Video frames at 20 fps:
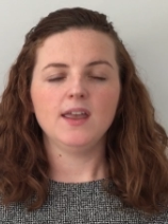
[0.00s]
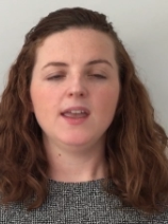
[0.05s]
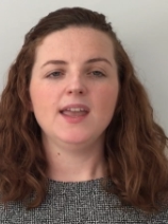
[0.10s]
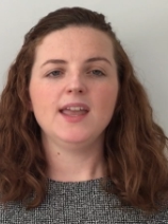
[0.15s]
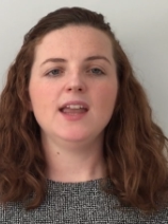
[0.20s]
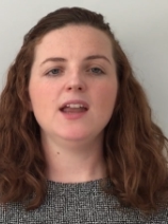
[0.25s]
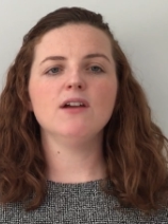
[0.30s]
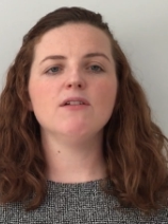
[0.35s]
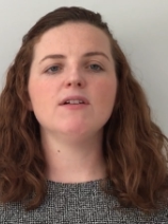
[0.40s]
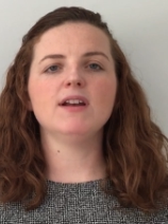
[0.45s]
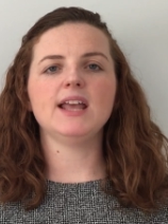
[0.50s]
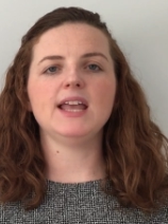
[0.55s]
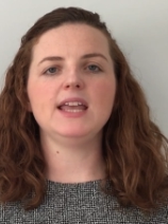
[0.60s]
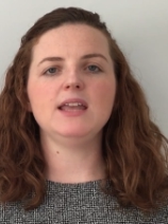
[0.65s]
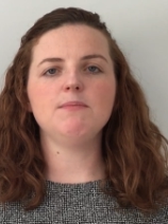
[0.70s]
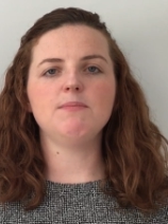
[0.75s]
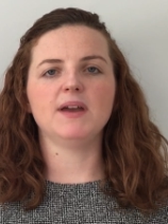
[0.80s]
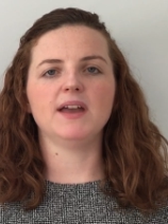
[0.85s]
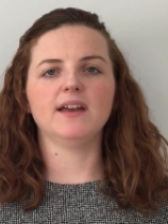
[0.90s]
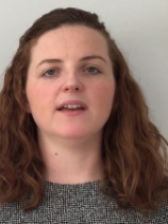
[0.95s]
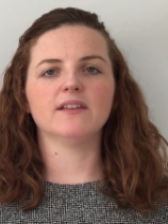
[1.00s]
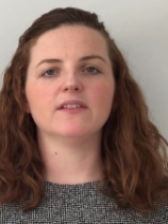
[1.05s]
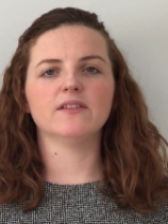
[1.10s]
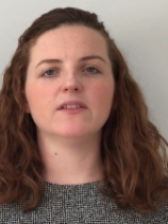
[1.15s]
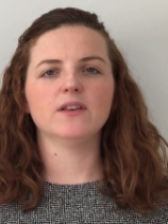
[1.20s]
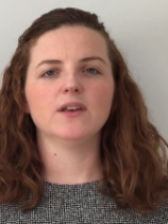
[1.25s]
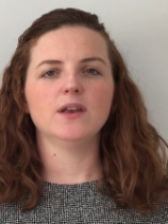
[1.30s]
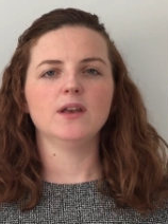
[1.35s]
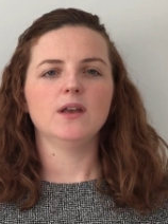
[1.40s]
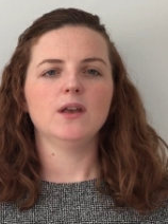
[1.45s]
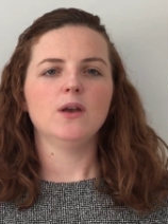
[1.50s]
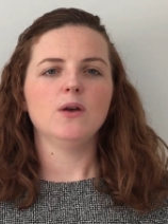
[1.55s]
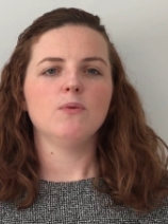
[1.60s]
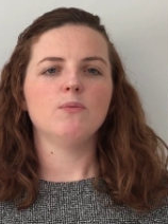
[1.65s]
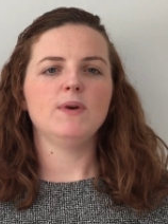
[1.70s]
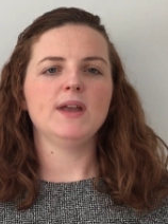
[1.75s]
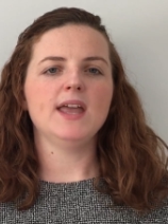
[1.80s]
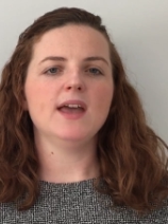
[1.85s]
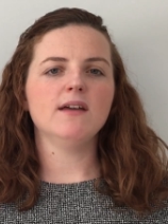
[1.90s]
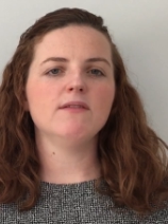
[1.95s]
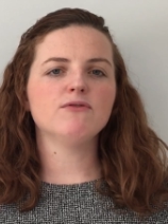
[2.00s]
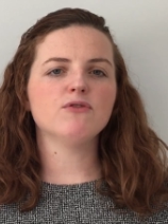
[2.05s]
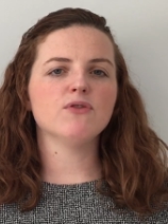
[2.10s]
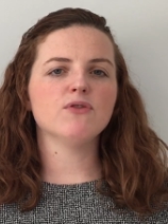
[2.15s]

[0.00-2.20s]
Here at eBEX, we have